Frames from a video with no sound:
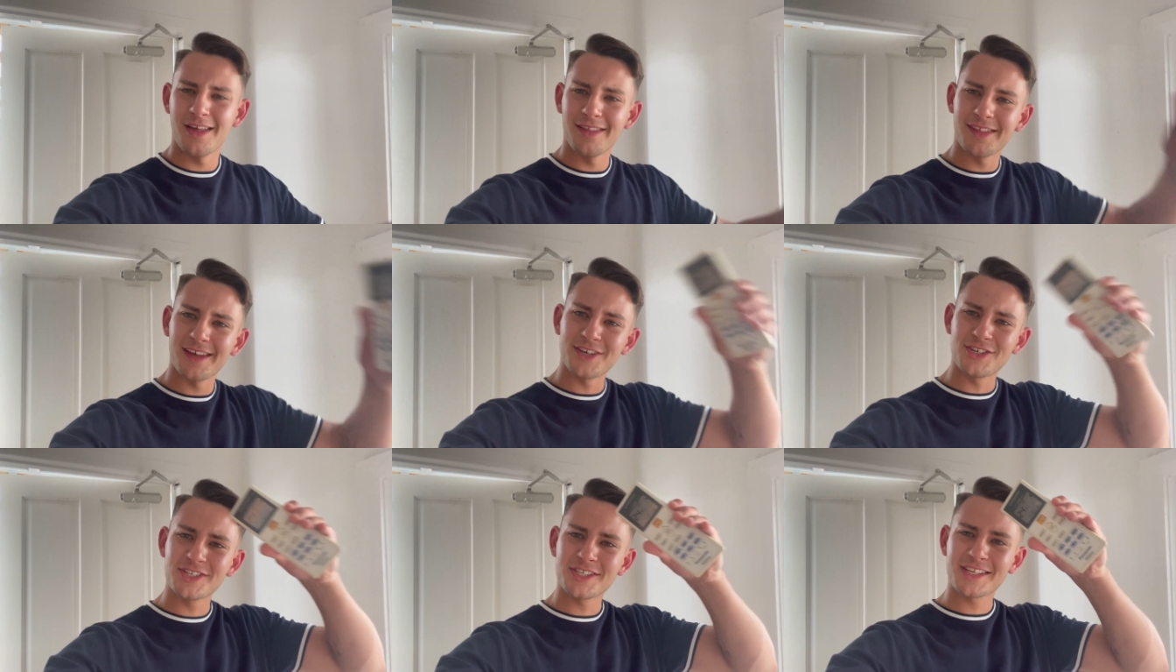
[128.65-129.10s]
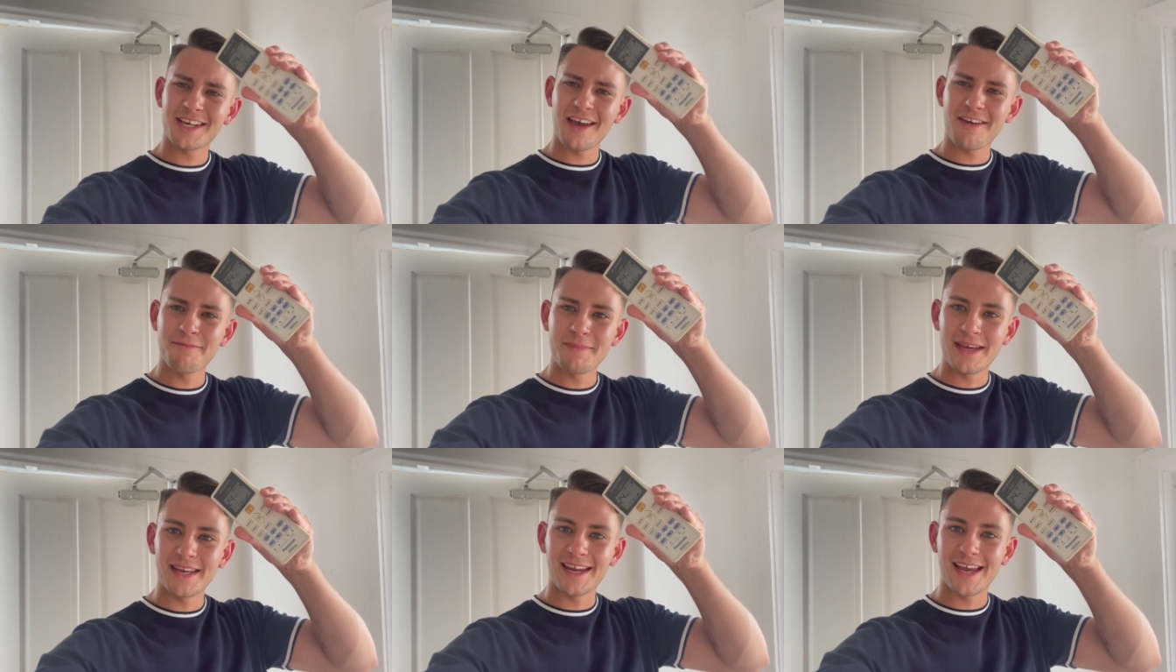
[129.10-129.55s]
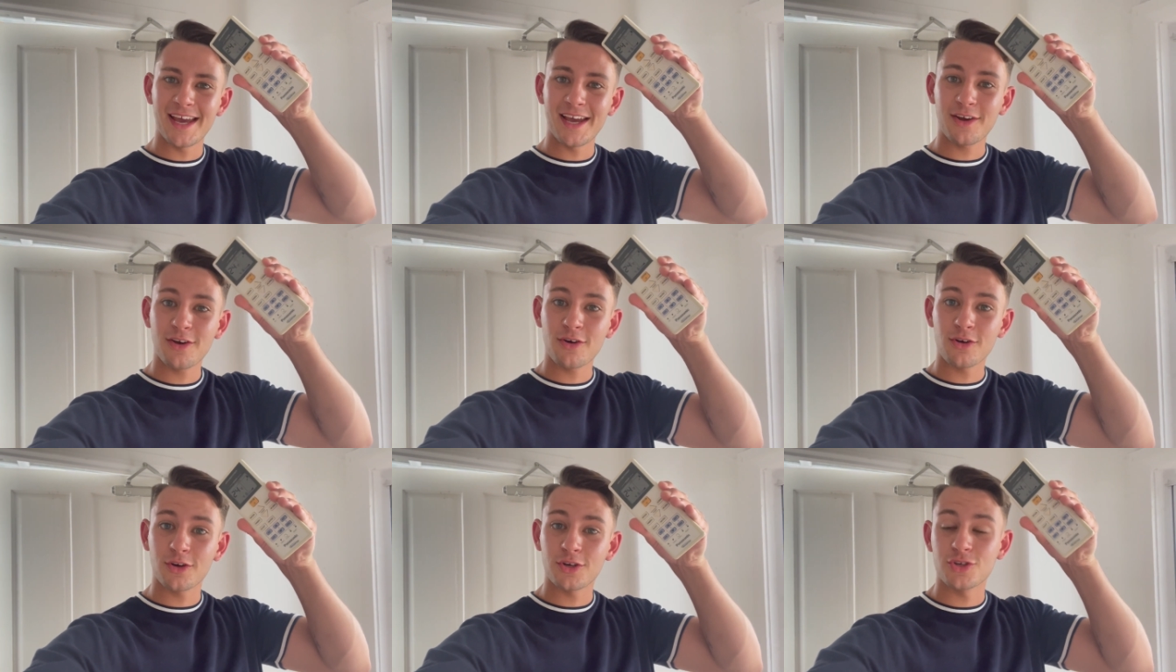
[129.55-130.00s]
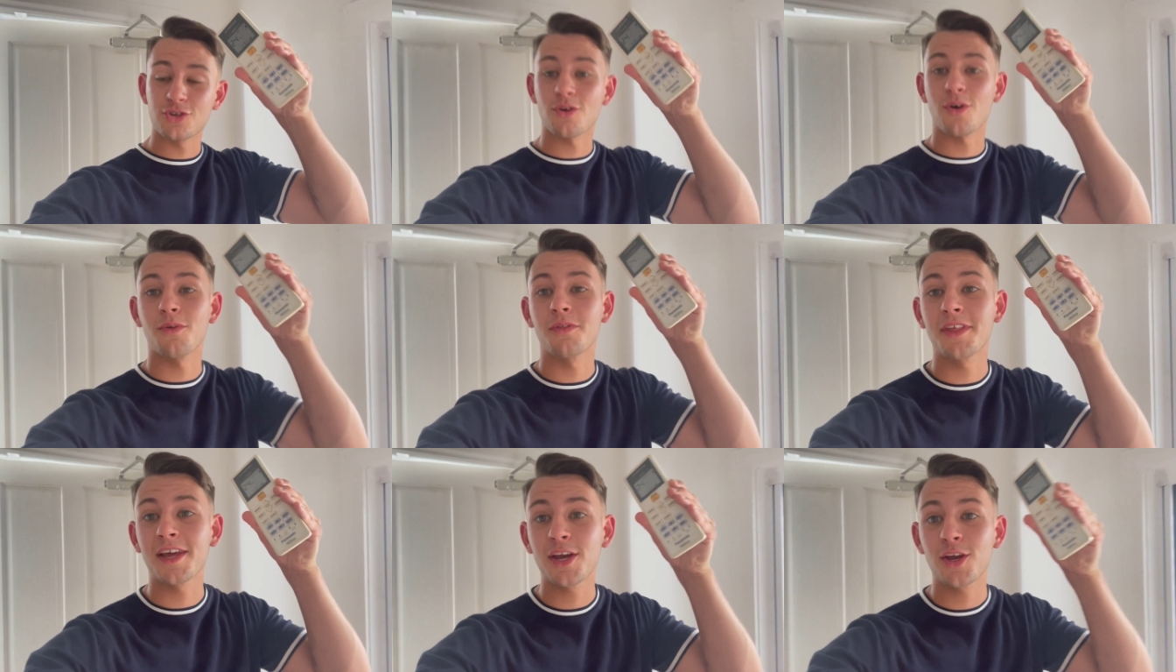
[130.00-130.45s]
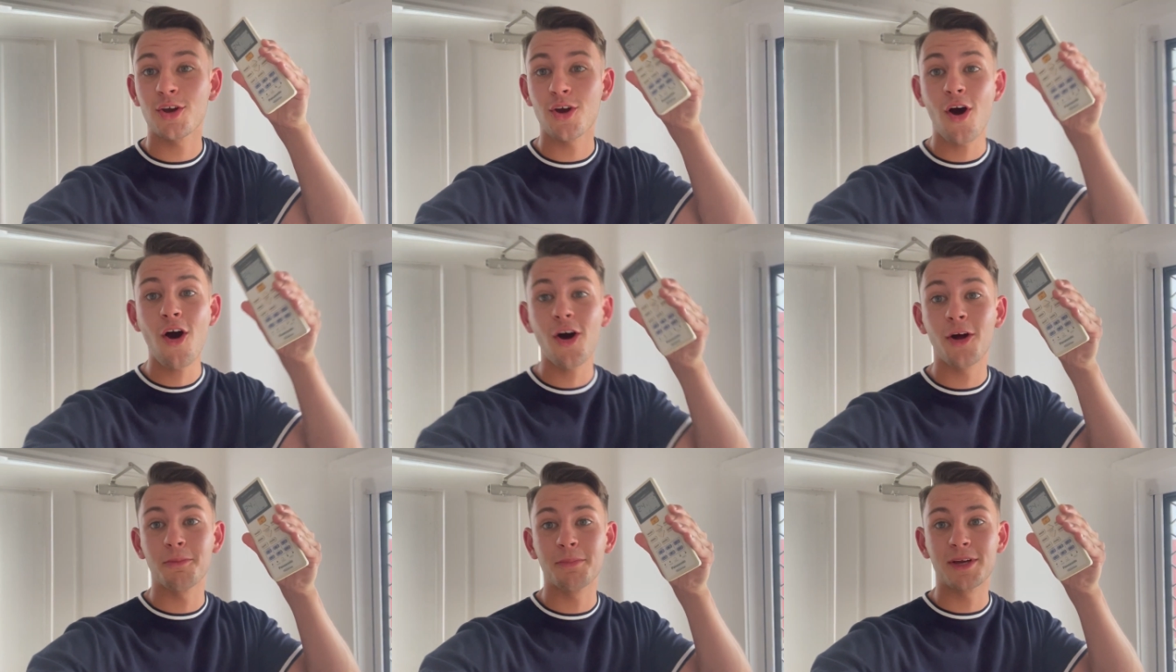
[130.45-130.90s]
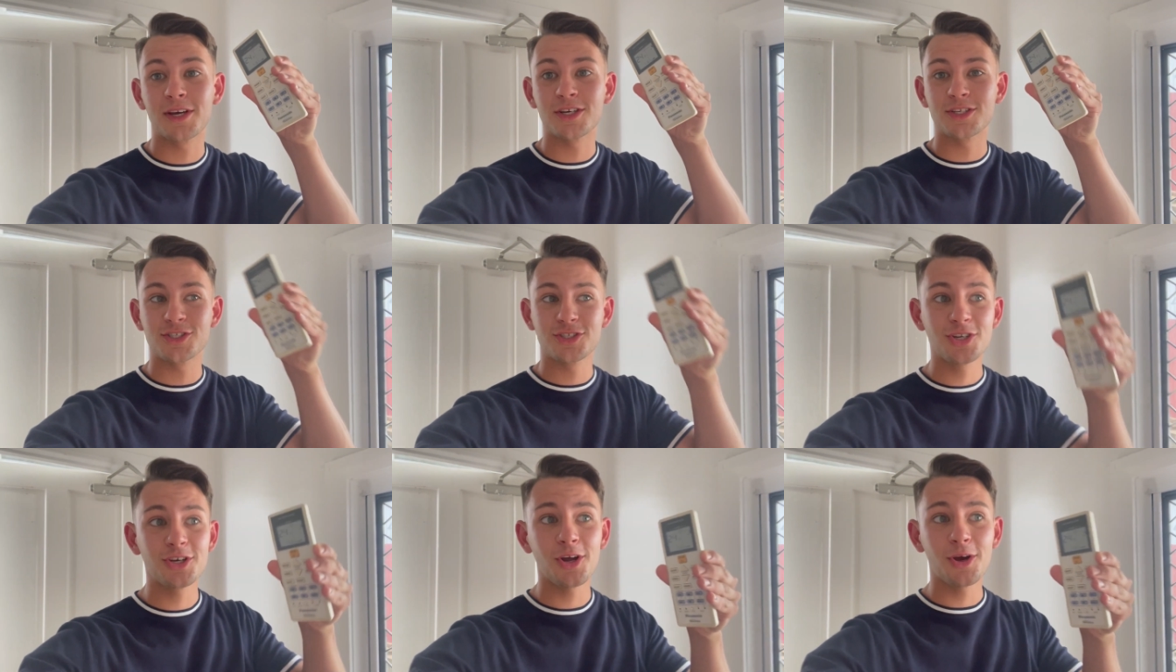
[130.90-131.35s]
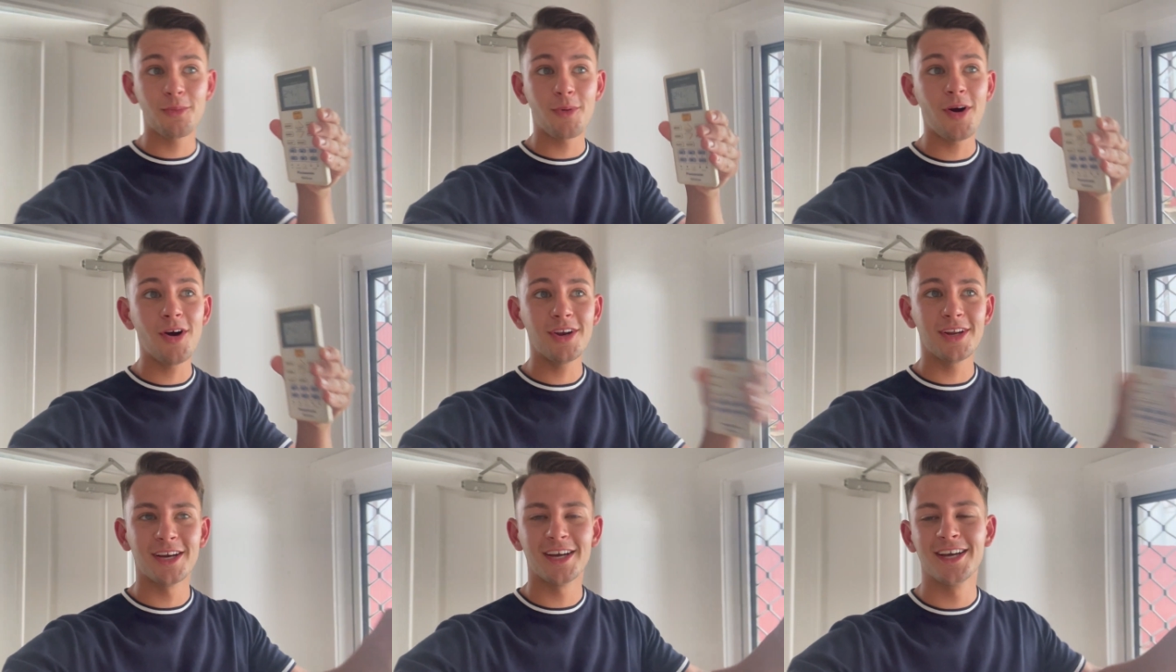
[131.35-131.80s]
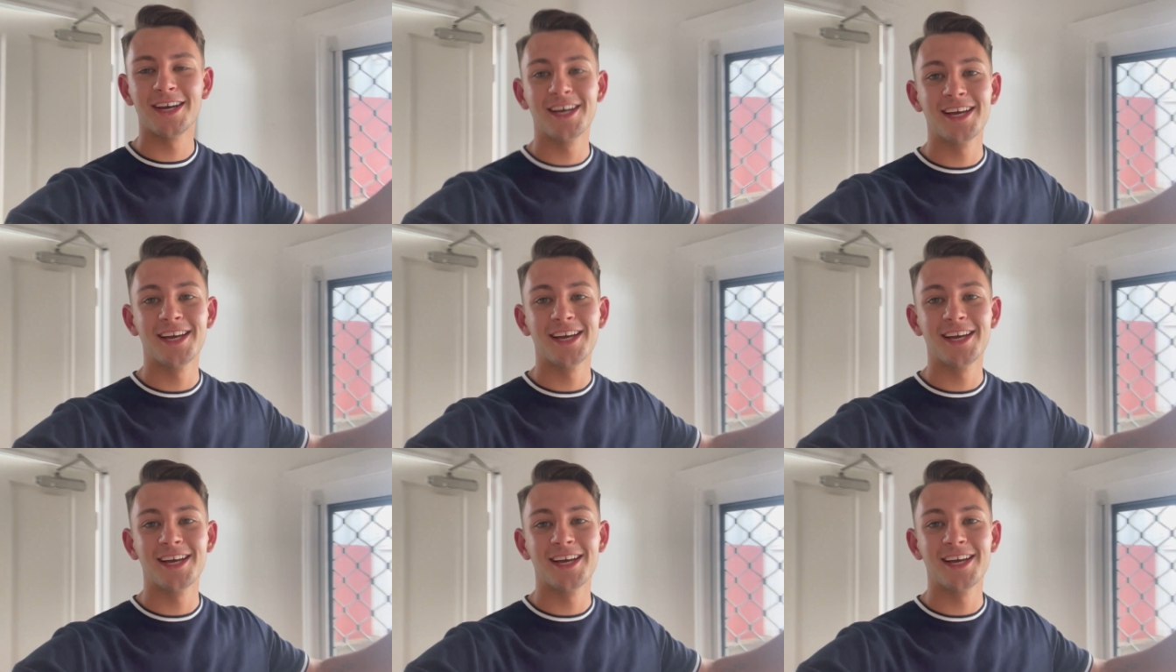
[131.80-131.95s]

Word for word: They just gave me an aircon control, thank God, because do you know what?